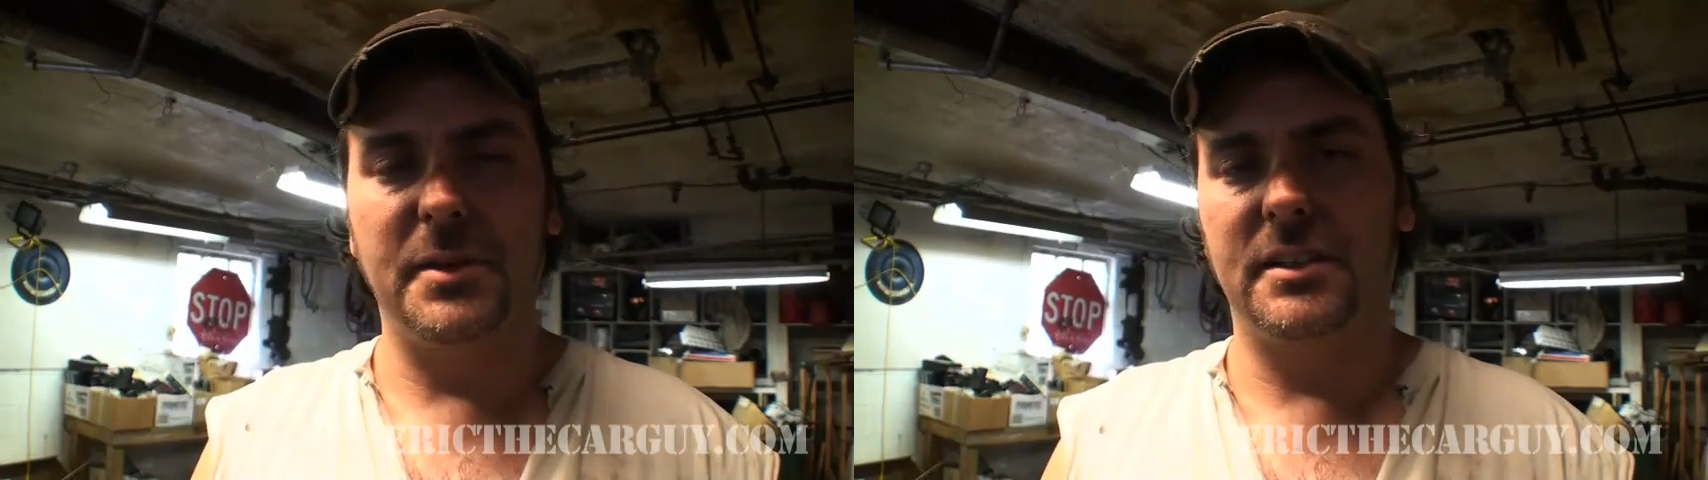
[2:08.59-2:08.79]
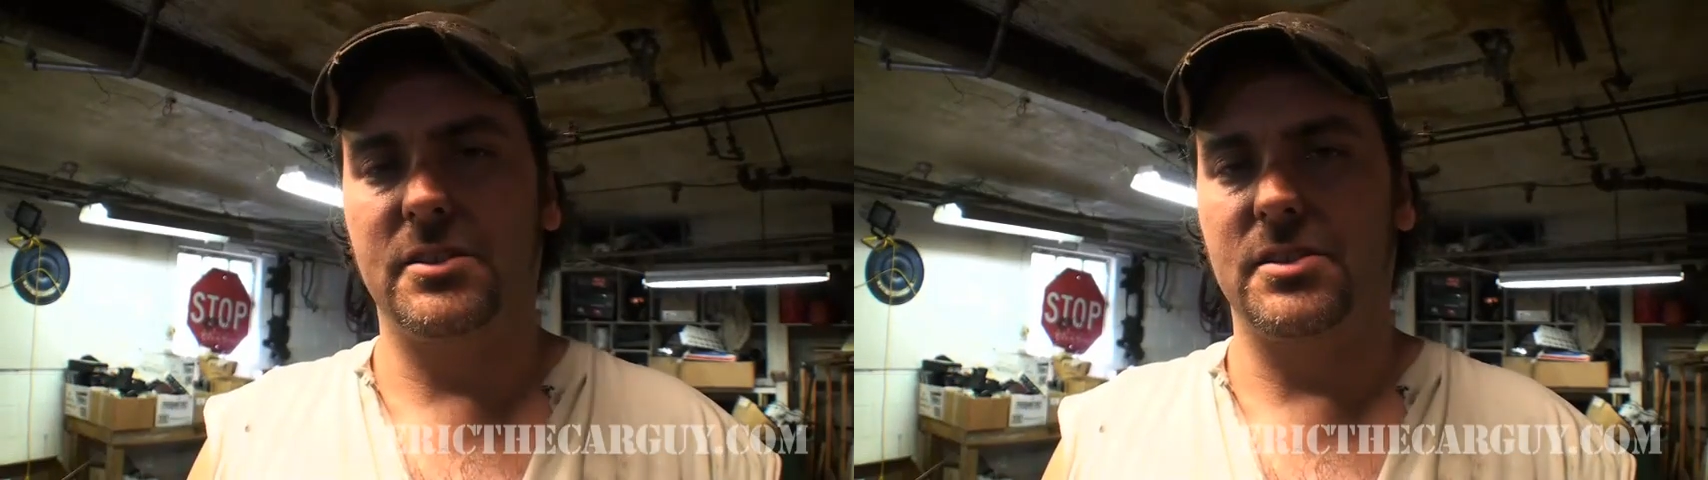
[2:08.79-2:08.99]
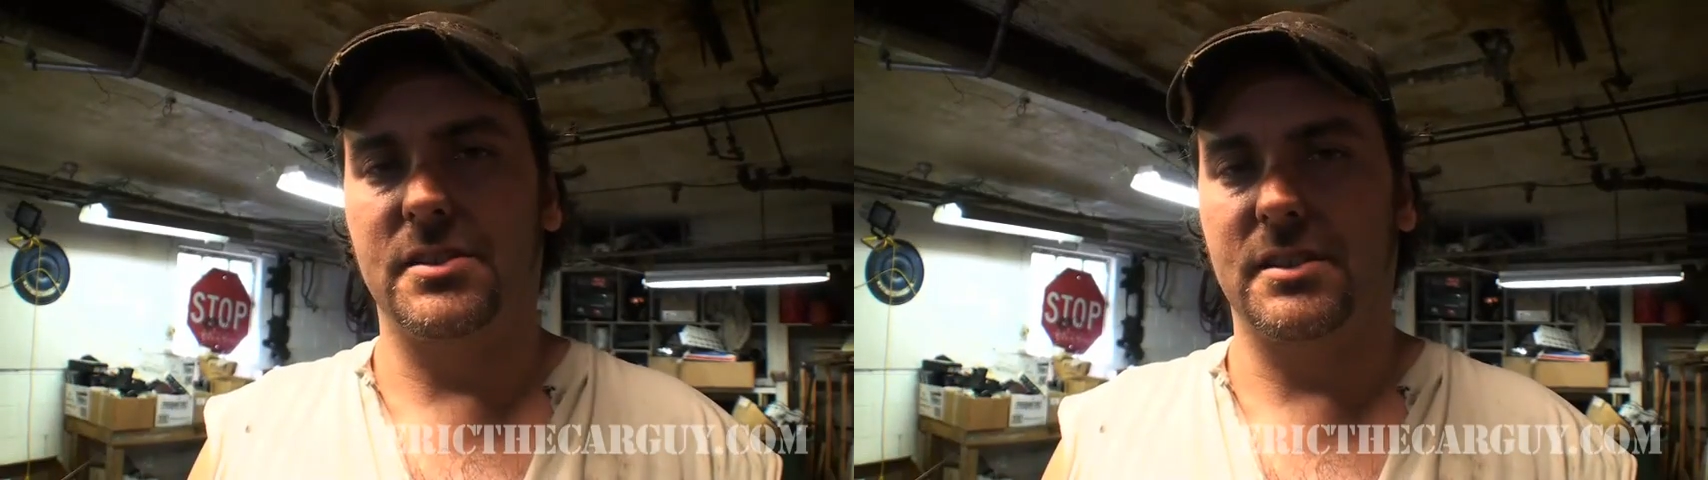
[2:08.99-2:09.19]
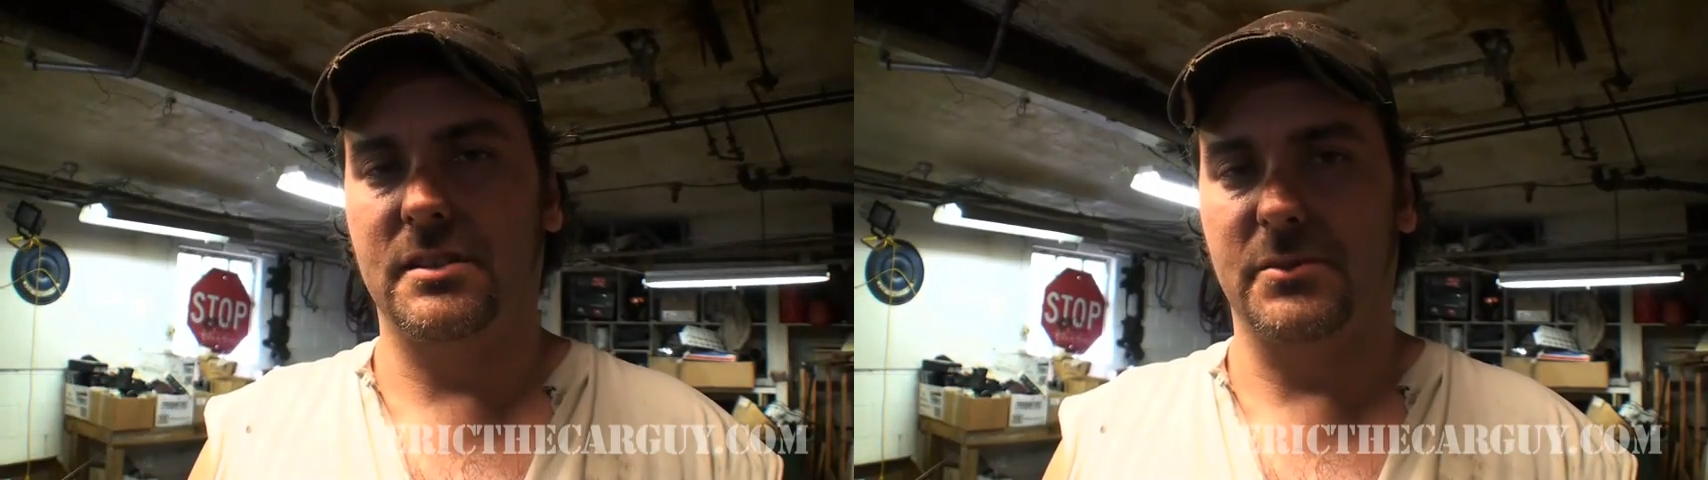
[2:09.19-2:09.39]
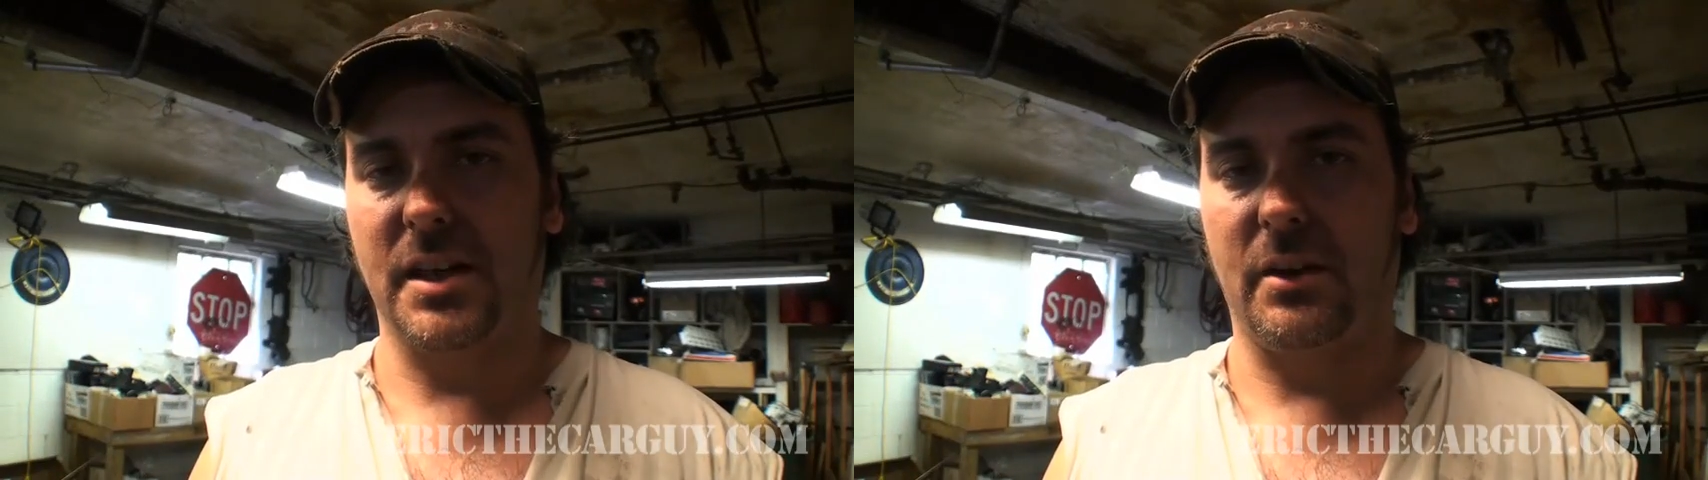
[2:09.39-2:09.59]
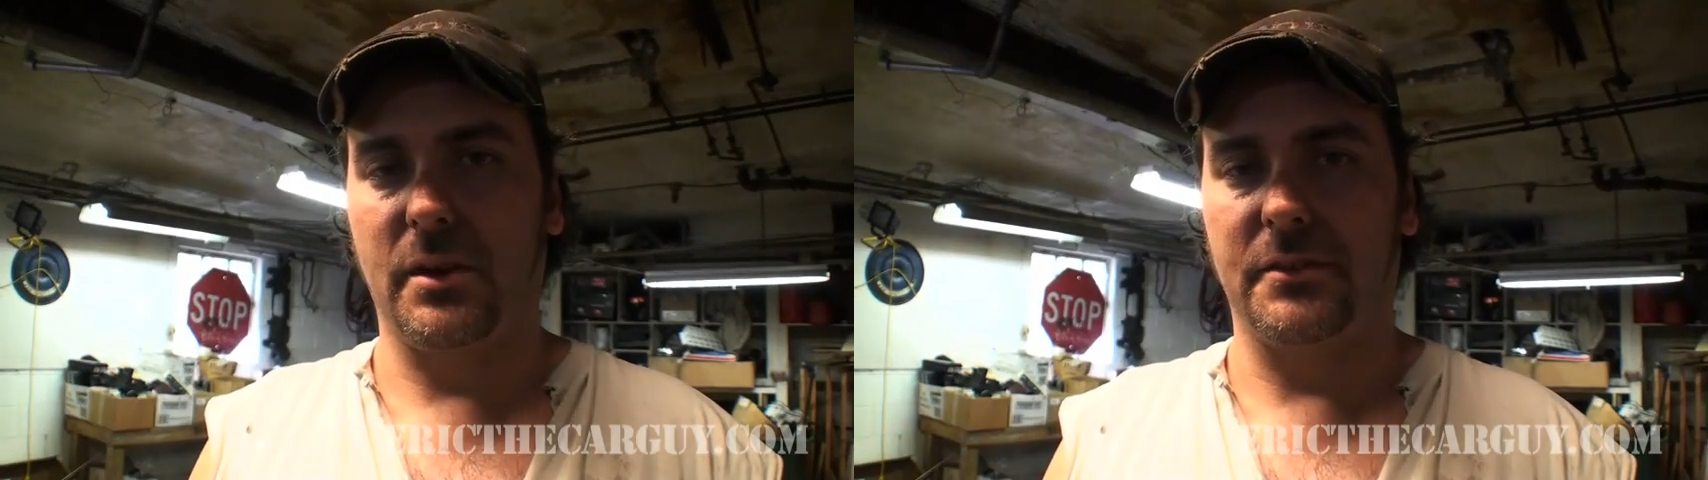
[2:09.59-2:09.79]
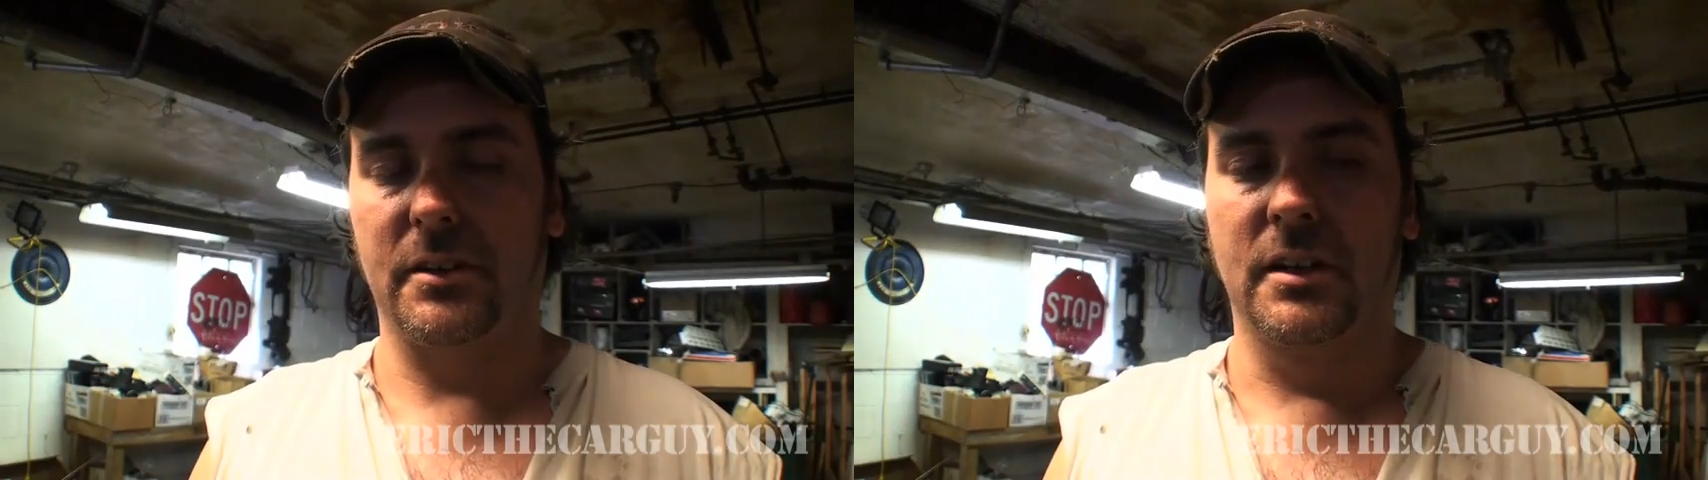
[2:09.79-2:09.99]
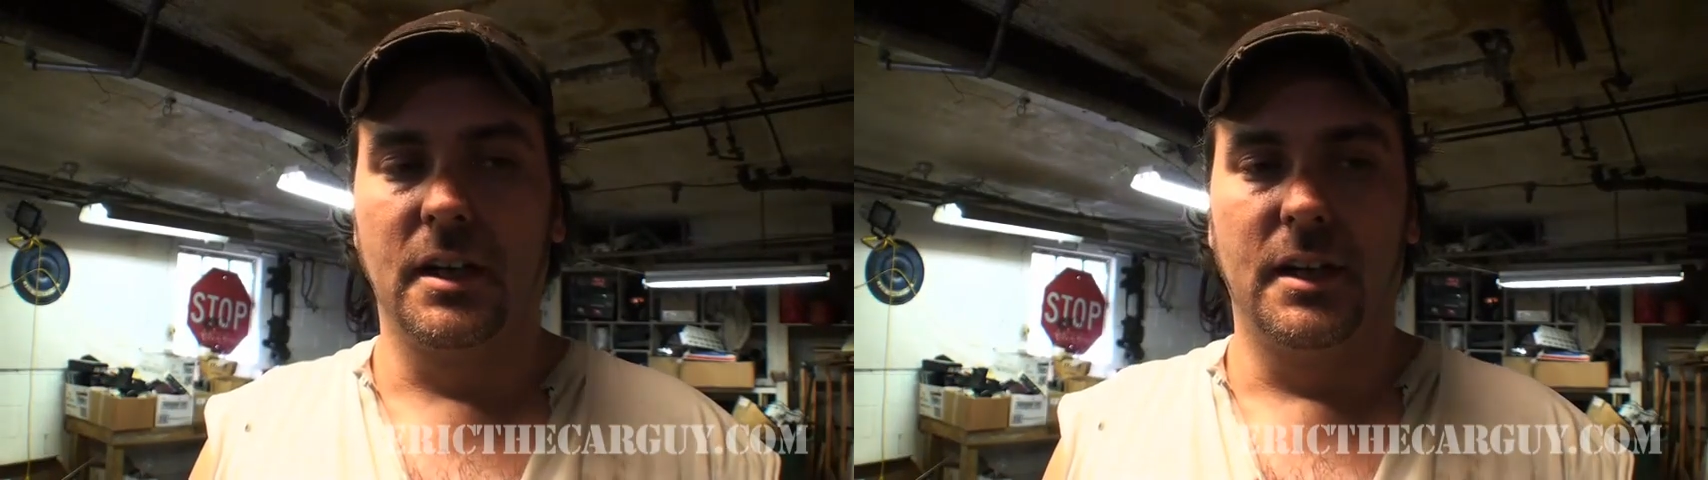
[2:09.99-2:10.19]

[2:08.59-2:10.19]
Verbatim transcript: ignition systems, however,